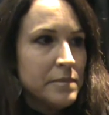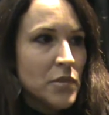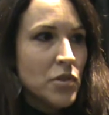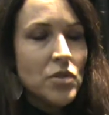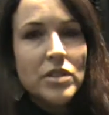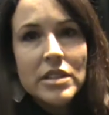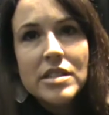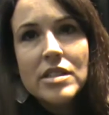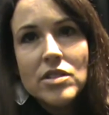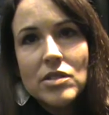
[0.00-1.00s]
so you could
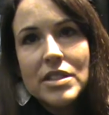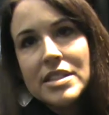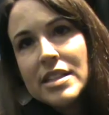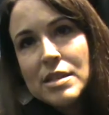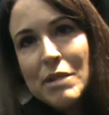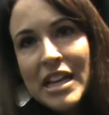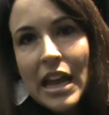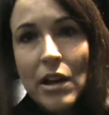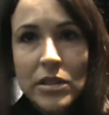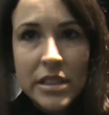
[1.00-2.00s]
listen to it. It's about
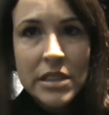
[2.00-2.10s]
an hour.